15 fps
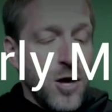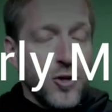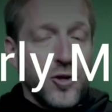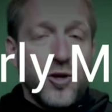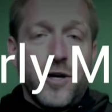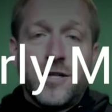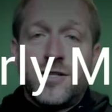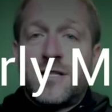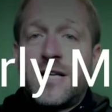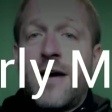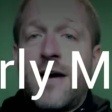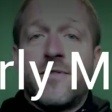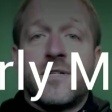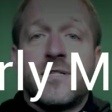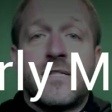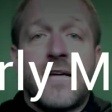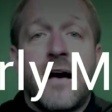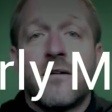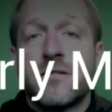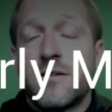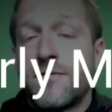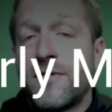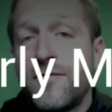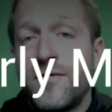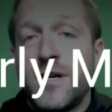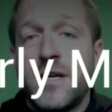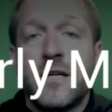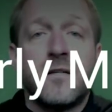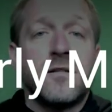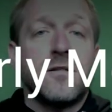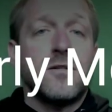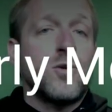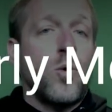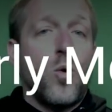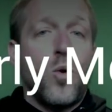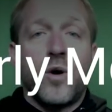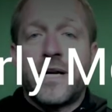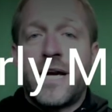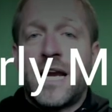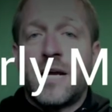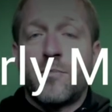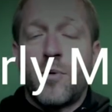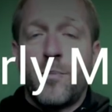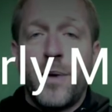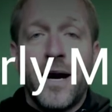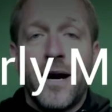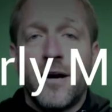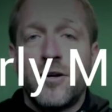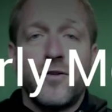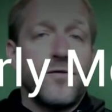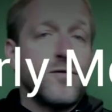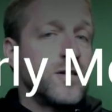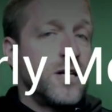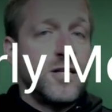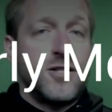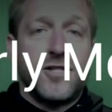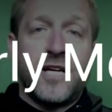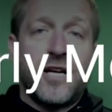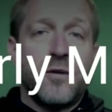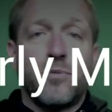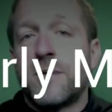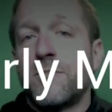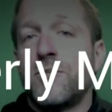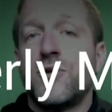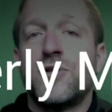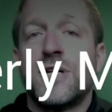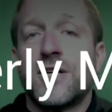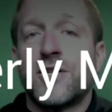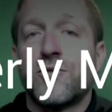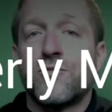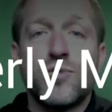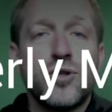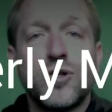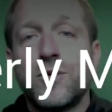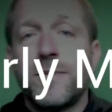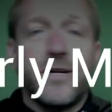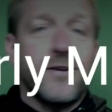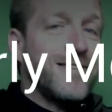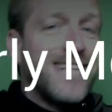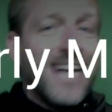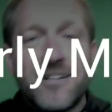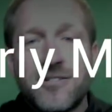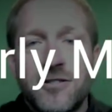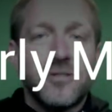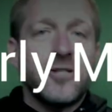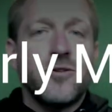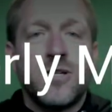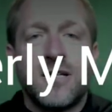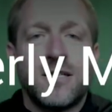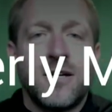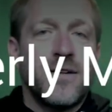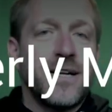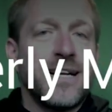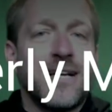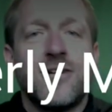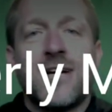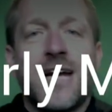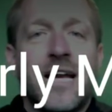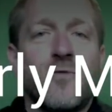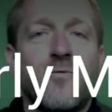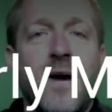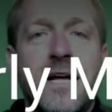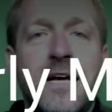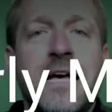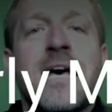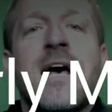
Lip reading: You could just have the sounds of the field or getting prepared. Let's just say you're playing music in the room and you're dancing to it or stuff like that. You're getting ready.